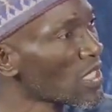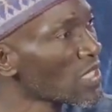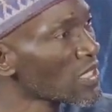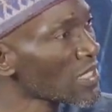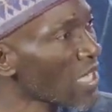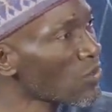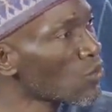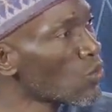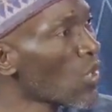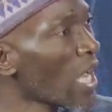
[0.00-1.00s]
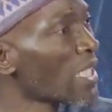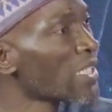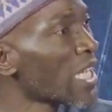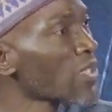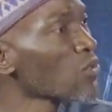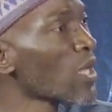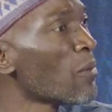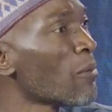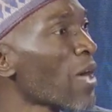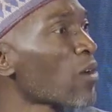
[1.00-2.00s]
SSANU and NASU
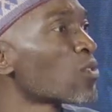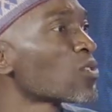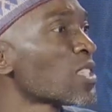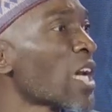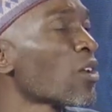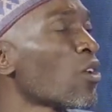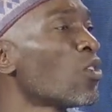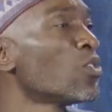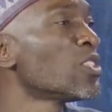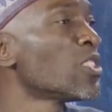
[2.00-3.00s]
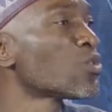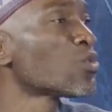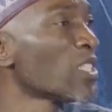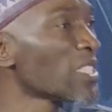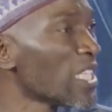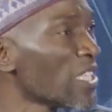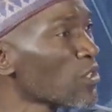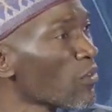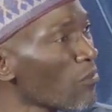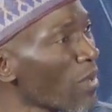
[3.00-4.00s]
embarked on strike on the 28th
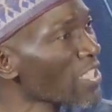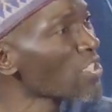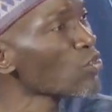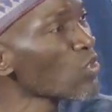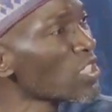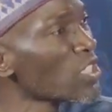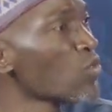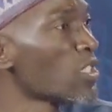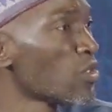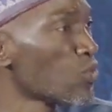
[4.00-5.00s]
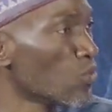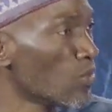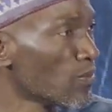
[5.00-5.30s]
of March 2022.